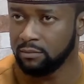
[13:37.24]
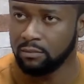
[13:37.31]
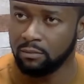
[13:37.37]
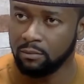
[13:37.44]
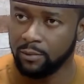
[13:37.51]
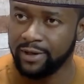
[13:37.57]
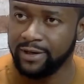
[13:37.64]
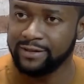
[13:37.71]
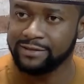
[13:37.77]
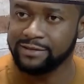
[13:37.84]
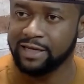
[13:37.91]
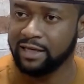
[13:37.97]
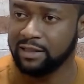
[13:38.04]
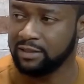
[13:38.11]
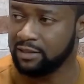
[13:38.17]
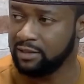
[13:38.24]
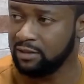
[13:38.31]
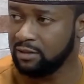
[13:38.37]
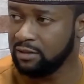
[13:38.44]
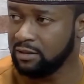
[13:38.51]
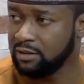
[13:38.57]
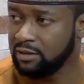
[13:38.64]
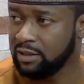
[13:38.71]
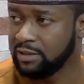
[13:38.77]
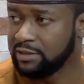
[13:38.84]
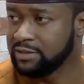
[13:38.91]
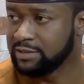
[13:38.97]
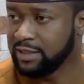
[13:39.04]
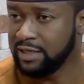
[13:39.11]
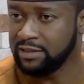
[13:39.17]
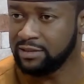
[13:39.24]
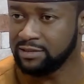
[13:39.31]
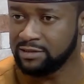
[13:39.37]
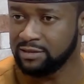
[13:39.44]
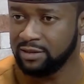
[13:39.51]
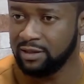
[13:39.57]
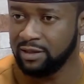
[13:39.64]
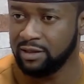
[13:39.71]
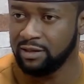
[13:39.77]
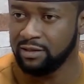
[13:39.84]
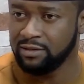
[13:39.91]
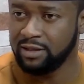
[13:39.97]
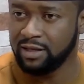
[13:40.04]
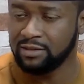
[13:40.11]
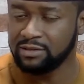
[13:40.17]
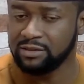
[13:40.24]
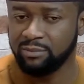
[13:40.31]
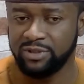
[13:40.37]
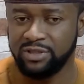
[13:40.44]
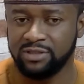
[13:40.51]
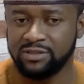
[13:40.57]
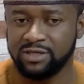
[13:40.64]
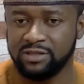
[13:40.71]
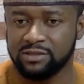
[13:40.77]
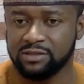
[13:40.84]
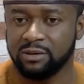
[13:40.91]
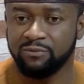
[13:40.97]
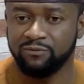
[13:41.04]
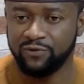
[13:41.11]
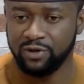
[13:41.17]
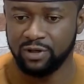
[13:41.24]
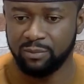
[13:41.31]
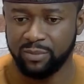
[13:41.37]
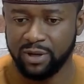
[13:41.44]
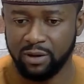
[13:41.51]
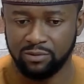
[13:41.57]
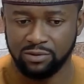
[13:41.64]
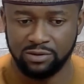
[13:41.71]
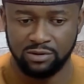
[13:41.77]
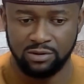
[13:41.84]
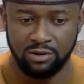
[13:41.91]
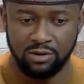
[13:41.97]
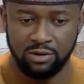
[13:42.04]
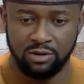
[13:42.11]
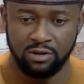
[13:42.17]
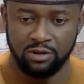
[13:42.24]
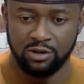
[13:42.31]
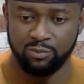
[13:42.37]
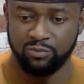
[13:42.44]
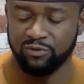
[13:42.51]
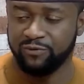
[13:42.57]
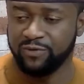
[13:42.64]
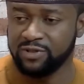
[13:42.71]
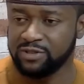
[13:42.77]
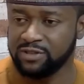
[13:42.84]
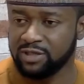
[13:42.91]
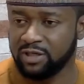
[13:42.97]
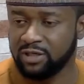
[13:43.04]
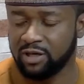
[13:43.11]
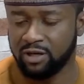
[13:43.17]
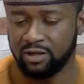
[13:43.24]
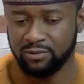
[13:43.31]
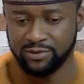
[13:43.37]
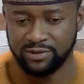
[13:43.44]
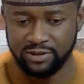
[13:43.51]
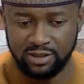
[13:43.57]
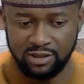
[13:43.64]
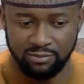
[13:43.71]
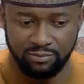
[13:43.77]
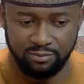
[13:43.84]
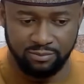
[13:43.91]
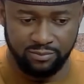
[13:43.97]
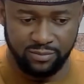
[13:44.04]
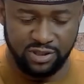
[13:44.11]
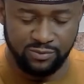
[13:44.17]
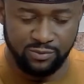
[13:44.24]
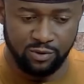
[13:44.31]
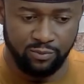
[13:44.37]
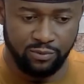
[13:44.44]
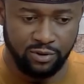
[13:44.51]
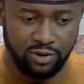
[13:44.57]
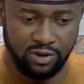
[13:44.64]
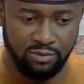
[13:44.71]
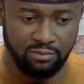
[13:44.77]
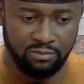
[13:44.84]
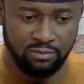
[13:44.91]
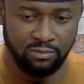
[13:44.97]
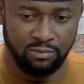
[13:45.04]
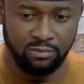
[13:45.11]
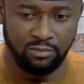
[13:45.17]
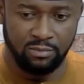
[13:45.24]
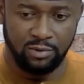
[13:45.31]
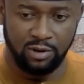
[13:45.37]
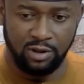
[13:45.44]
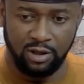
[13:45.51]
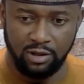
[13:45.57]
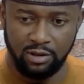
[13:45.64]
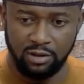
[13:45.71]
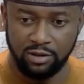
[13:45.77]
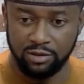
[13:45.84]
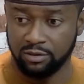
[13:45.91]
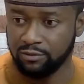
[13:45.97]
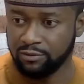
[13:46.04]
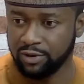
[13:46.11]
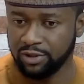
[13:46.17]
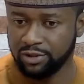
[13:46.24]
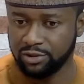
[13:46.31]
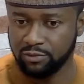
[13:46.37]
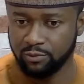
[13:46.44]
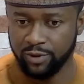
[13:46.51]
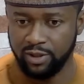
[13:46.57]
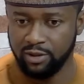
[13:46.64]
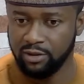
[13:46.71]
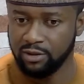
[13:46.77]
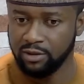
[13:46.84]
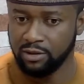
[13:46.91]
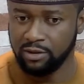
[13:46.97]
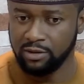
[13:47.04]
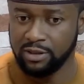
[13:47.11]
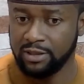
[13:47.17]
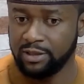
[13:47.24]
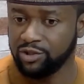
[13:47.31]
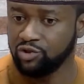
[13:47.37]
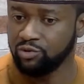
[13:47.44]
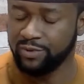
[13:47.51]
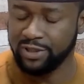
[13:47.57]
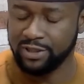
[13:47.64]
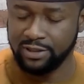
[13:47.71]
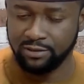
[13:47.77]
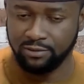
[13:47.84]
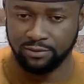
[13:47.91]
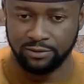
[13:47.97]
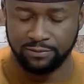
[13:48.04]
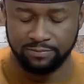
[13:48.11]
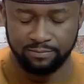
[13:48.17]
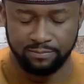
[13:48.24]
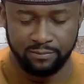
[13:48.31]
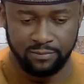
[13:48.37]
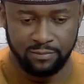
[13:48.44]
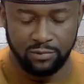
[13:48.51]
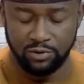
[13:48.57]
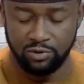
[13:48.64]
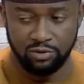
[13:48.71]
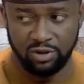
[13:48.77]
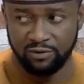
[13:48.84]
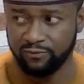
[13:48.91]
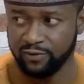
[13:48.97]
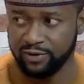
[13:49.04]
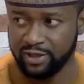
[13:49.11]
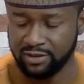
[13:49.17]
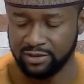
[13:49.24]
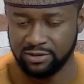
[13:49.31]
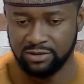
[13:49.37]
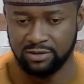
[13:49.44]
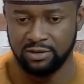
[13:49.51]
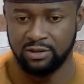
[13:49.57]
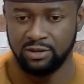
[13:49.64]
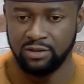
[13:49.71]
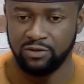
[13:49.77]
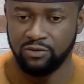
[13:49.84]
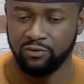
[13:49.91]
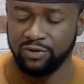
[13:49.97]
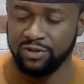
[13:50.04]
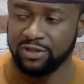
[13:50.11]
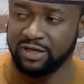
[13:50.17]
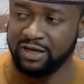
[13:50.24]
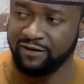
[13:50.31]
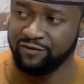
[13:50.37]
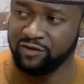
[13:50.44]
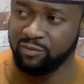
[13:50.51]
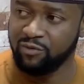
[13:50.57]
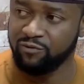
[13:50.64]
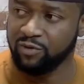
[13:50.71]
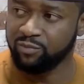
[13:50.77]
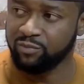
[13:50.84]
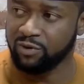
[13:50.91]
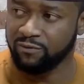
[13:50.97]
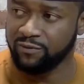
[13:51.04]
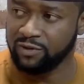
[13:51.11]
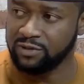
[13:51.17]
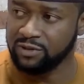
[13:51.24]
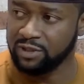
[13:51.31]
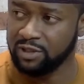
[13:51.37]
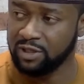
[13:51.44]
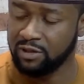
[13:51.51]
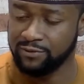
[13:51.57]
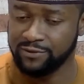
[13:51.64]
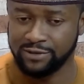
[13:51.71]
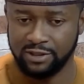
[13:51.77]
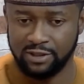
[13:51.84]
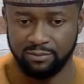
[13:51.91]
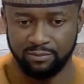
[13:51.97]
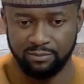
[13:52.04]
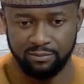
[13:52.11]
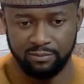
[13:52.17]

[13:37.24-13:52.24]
where exactly it states that somebody says something about the Prophet sallallahu alaihi wasallam, peace be upon him, in a derogatory way that they should be killed. Do not forget, during the lifetime of the Prophet sallallahu alaihi wasallam,